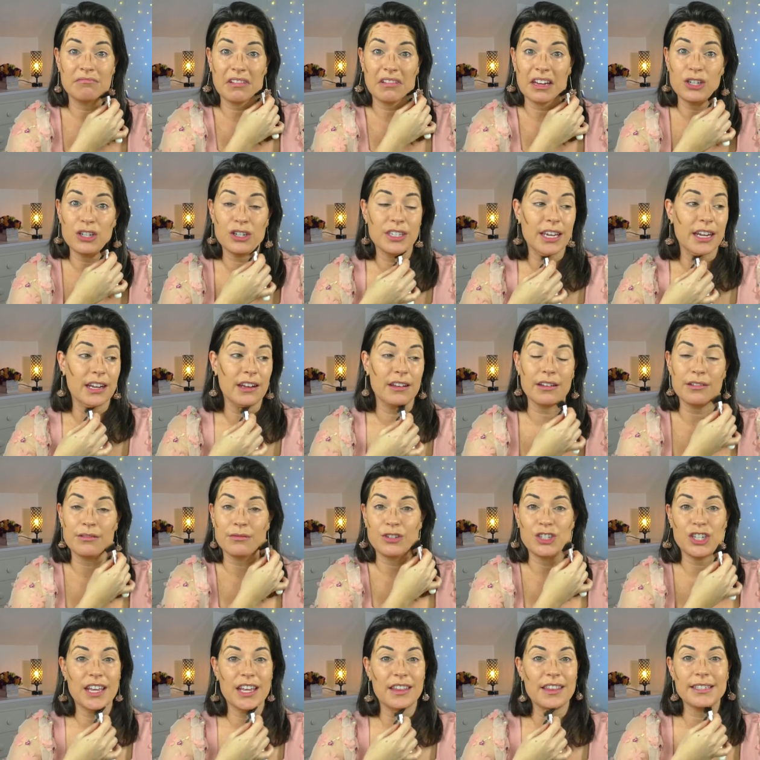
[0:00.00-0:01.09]
I just get a
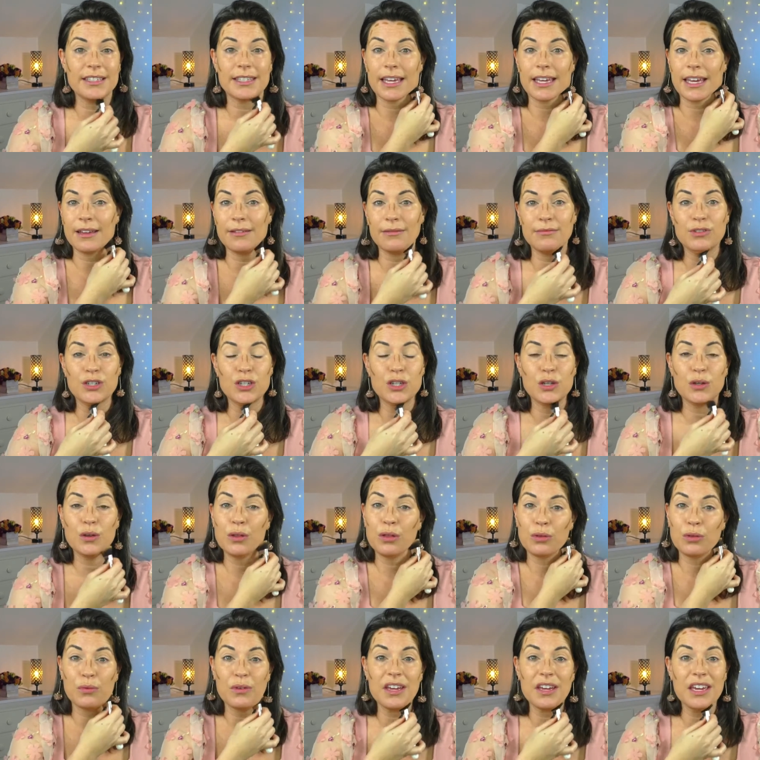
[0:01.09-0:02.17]
shade that's like 2,
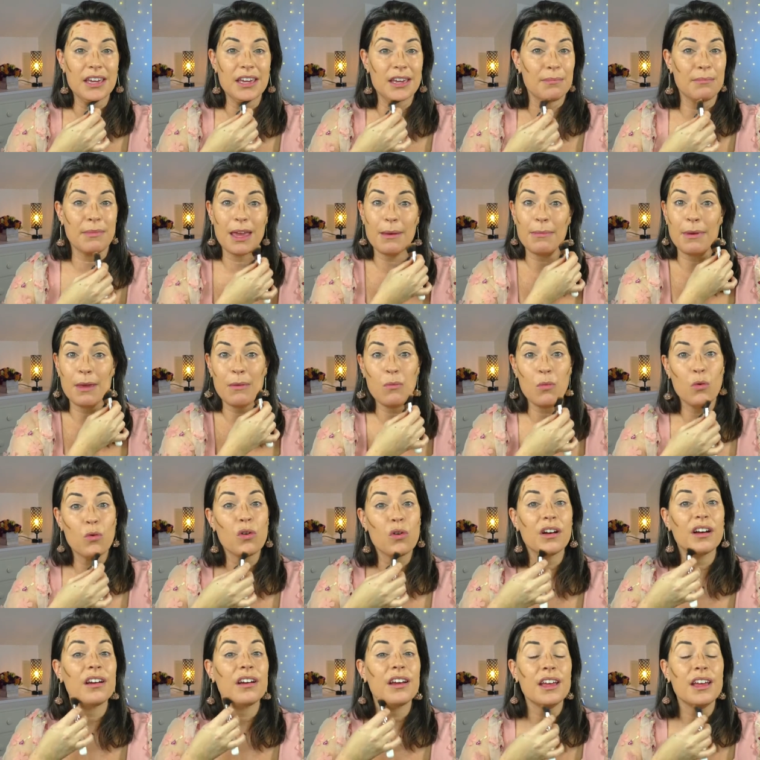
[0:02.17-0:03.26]
3, maybe
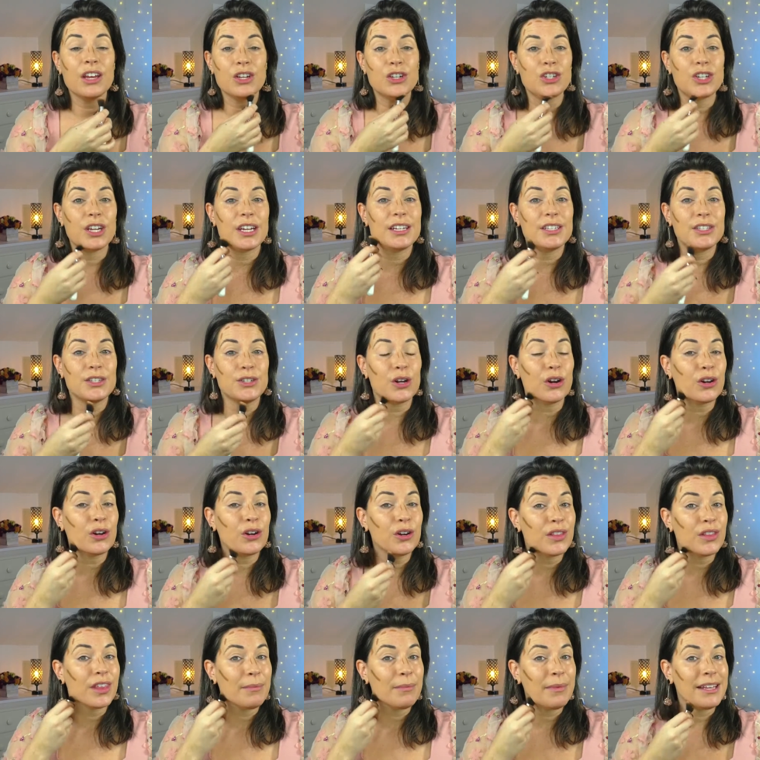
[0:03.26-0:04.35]
more shades
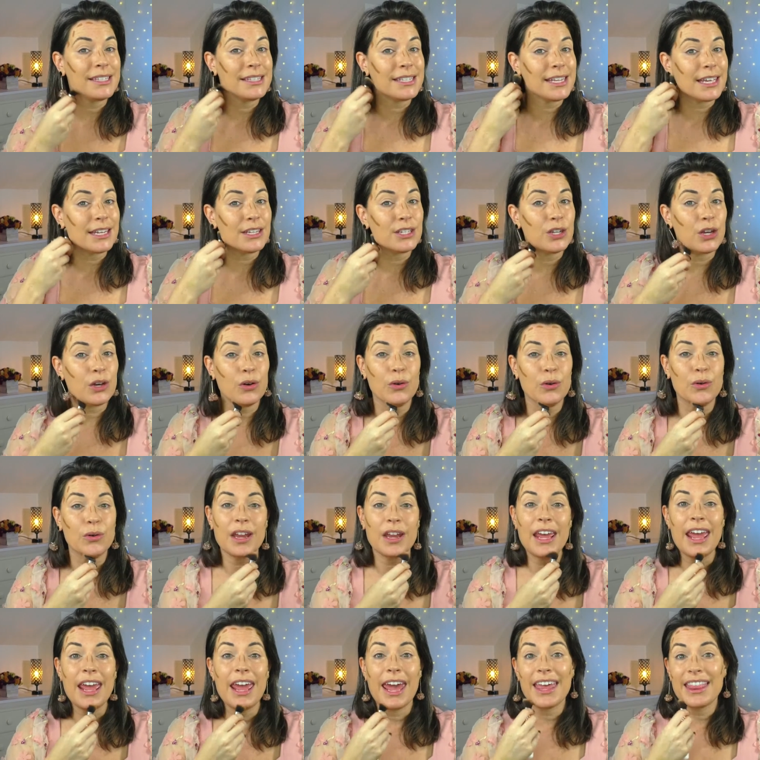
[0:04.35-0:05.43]
darker than my skin tone,
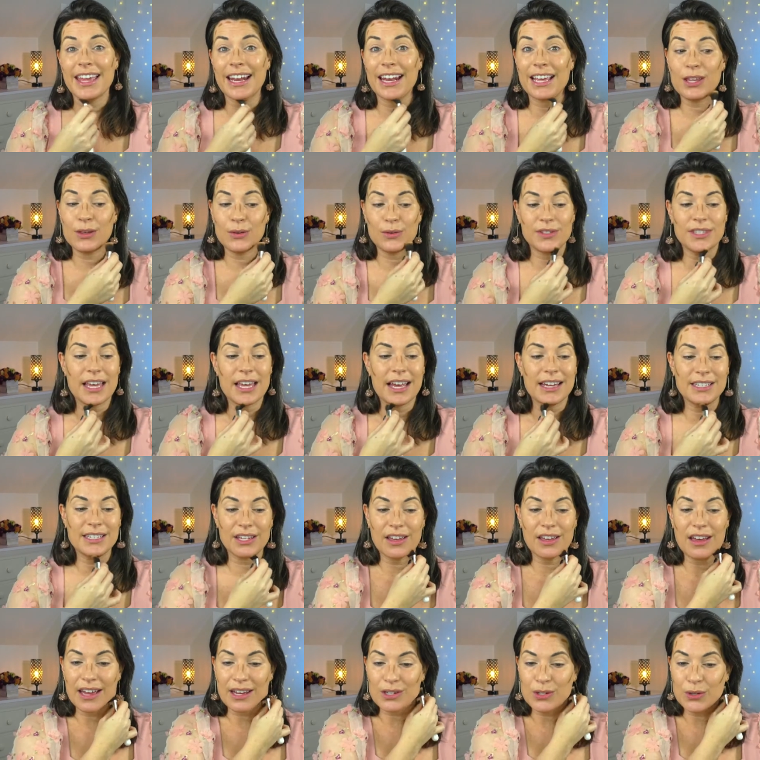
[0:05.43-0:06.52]
and then I use that to
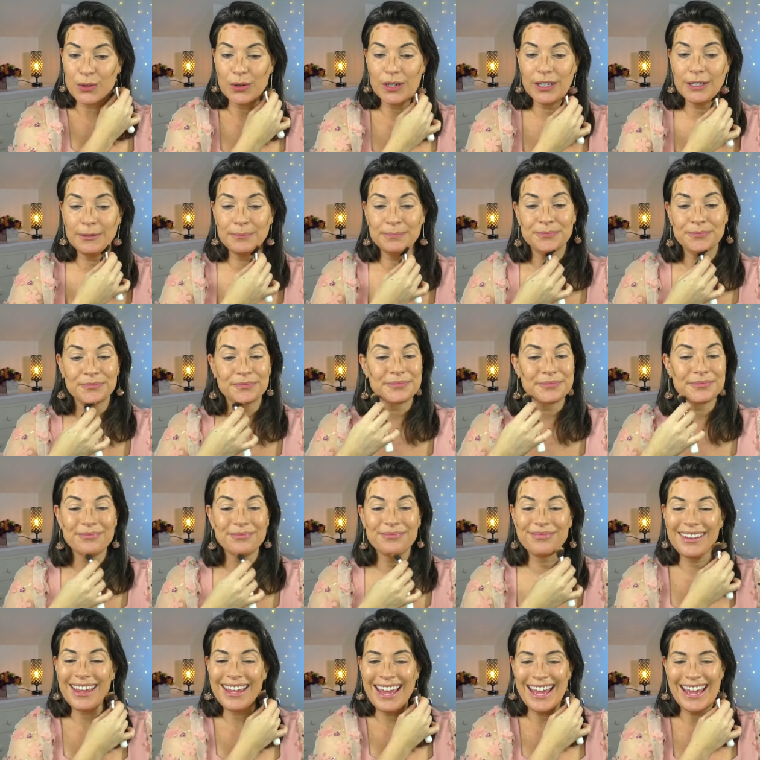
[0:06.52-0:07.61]
contour.
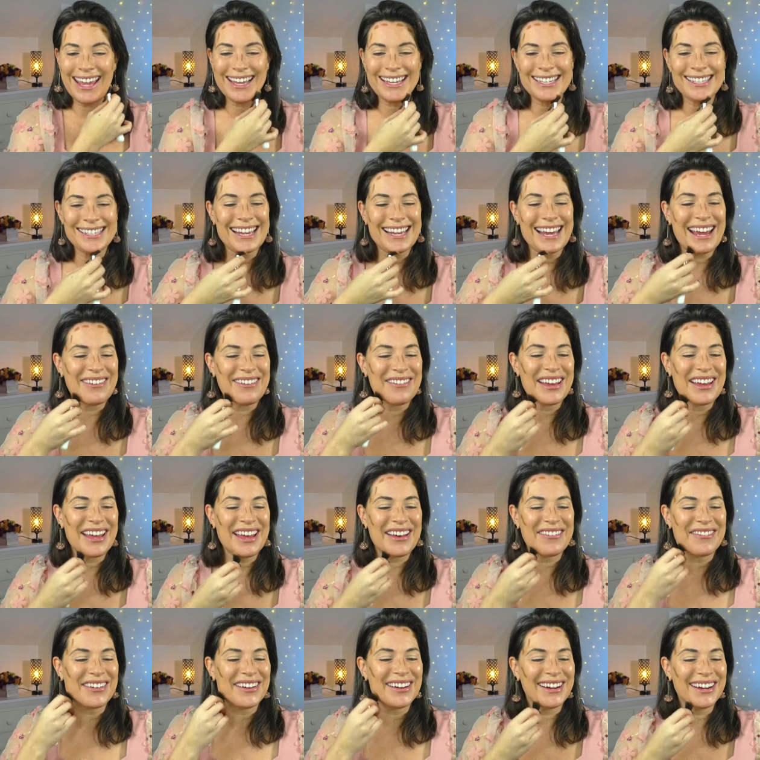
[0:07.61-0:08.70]
Hey Sarah,
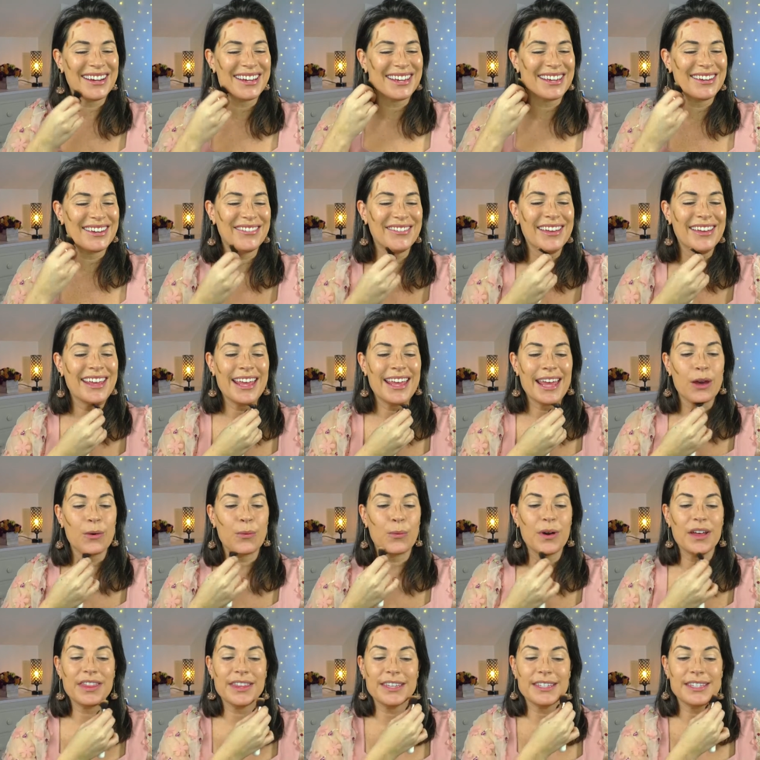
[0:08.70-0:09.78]
how are you? And
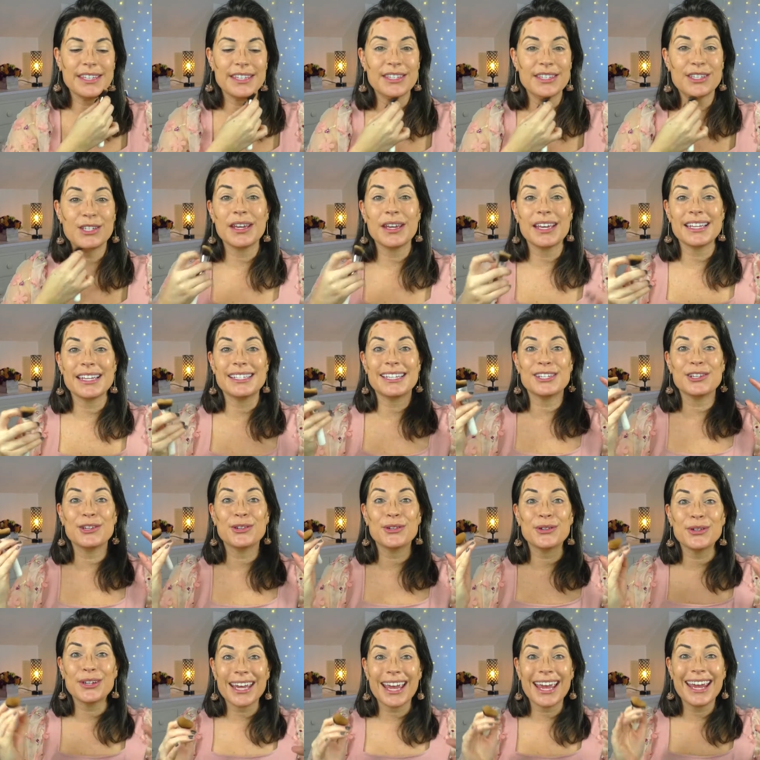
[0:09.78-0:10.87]
what this is doing is it's
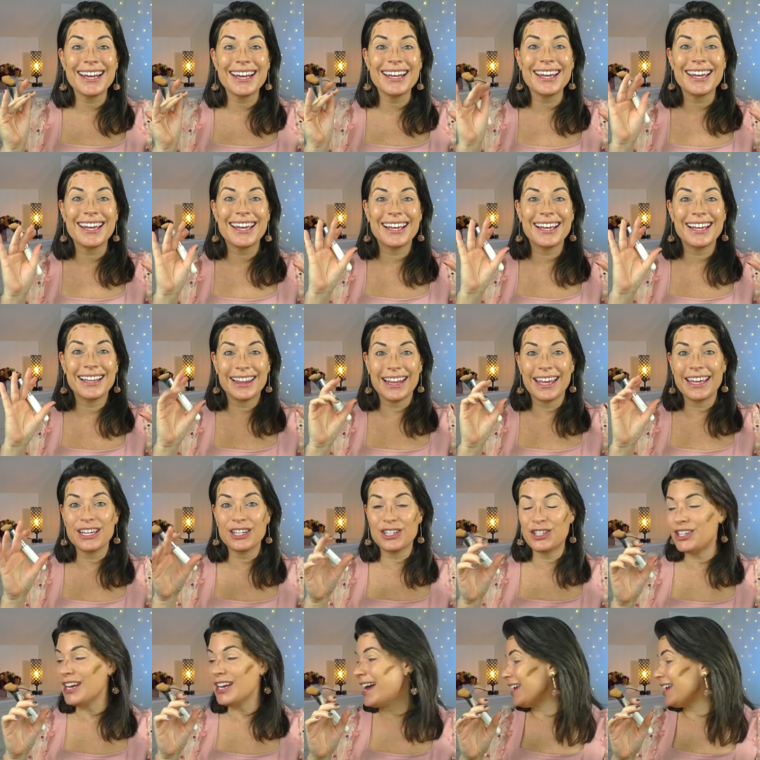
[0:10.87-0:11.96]
creating like a
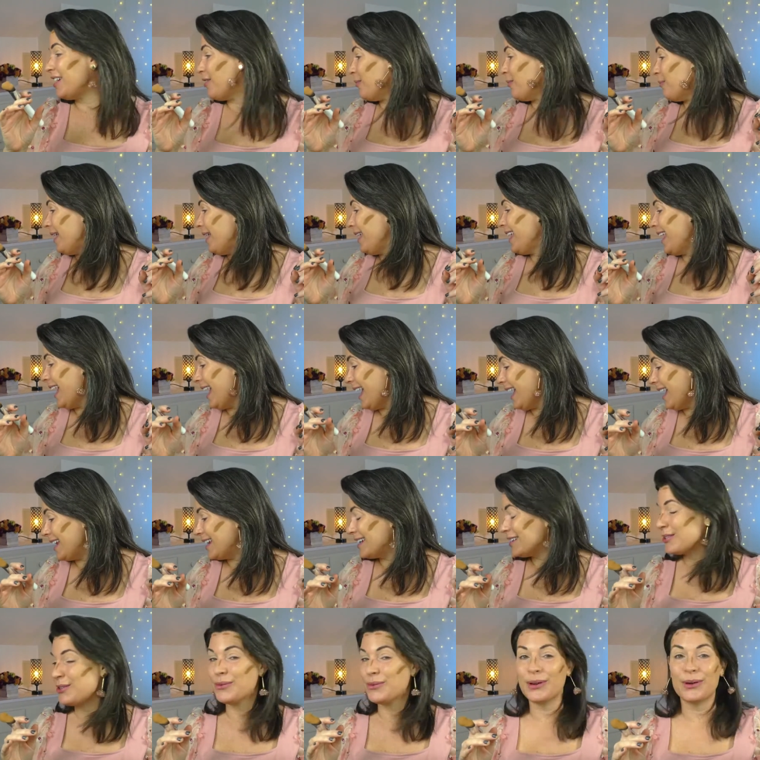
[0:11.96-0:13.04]
shadow. My cat
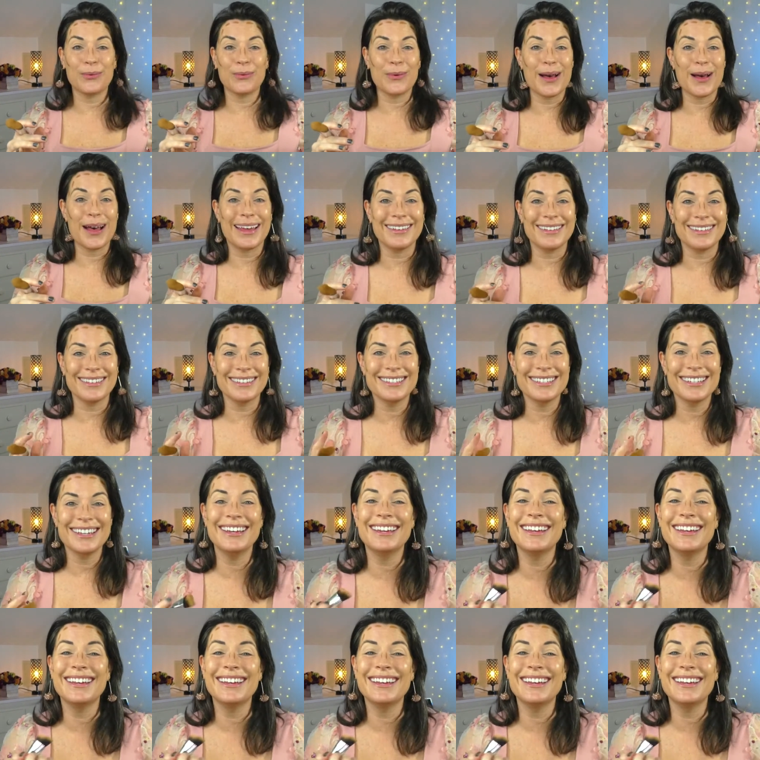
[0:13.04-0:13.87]
is going wild.